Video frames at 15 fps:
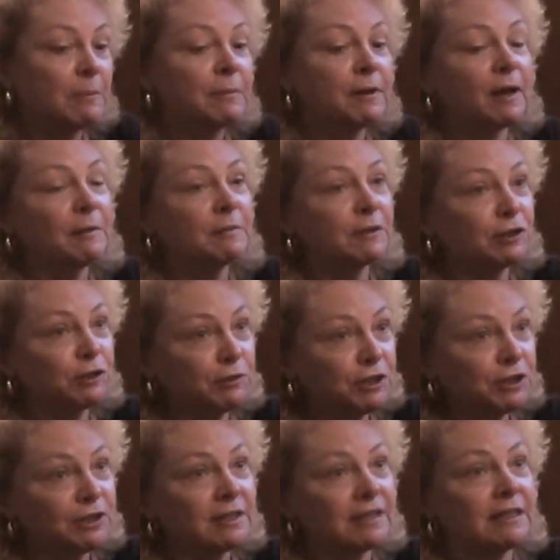but
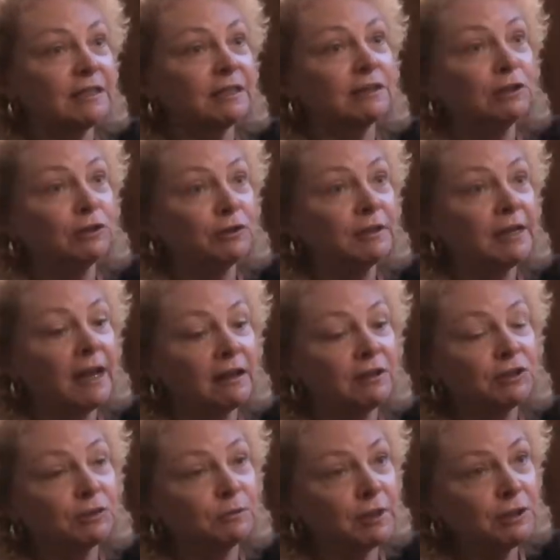obstetricians need to learn how
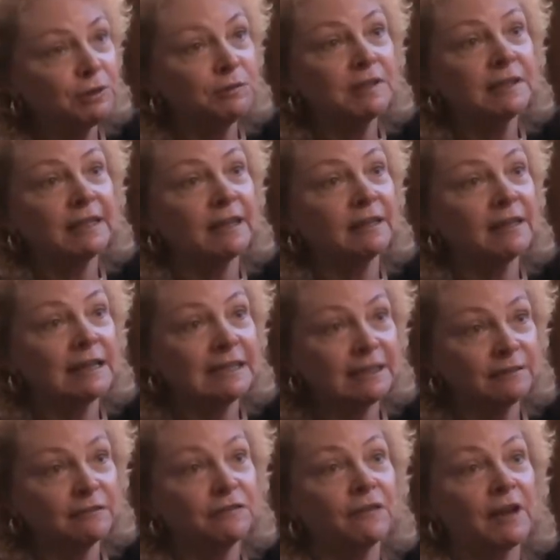to understand,
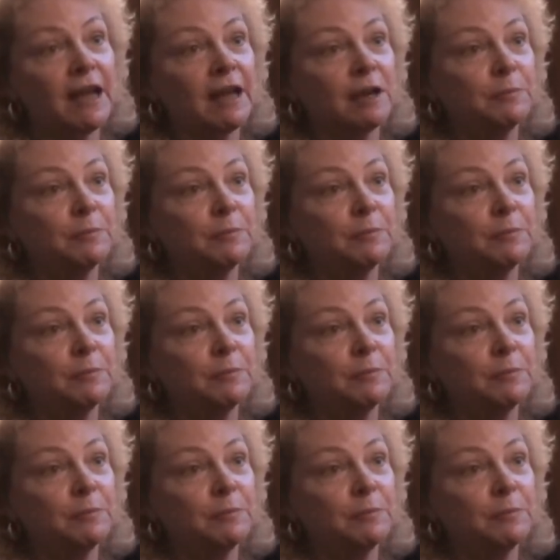identify,